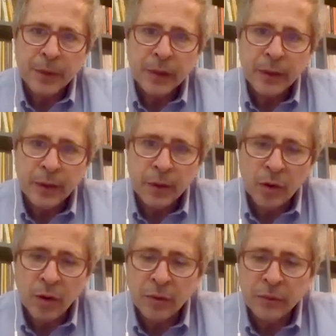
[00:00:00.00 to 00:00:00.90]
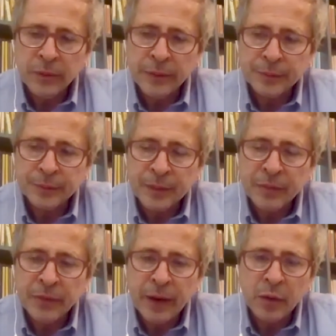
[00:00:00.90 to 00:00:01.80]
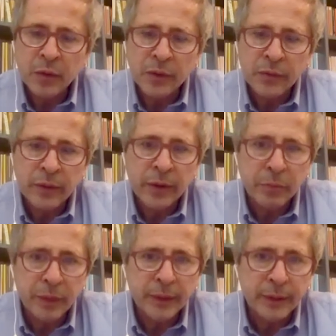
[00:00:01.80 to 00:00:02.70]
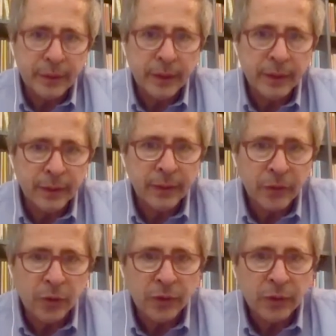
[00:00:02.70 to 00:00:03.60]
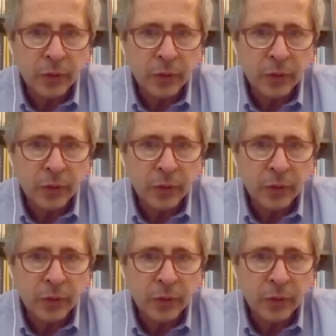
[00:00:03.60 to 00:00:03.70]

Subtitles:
of virus variability in this host.